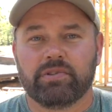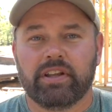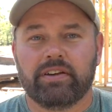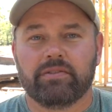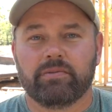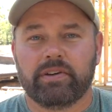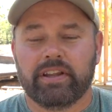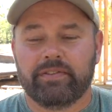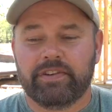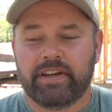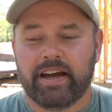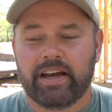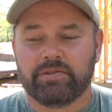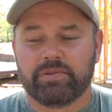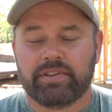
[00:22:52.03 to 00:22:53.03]
We love we love you
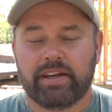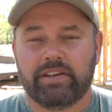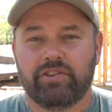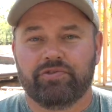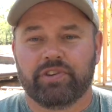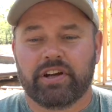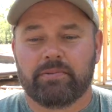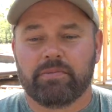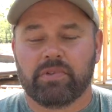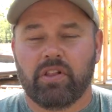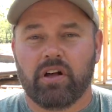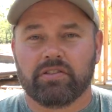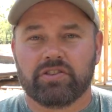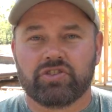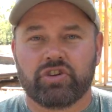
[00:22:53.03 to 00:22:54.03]
guys. We thank you for coming
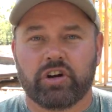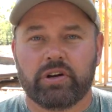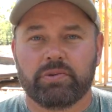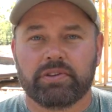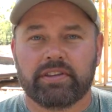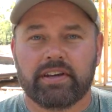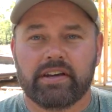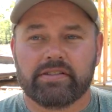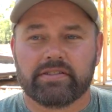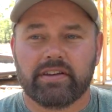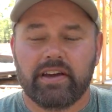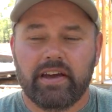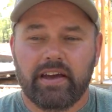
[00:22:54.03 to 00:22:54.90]
along this journey with us.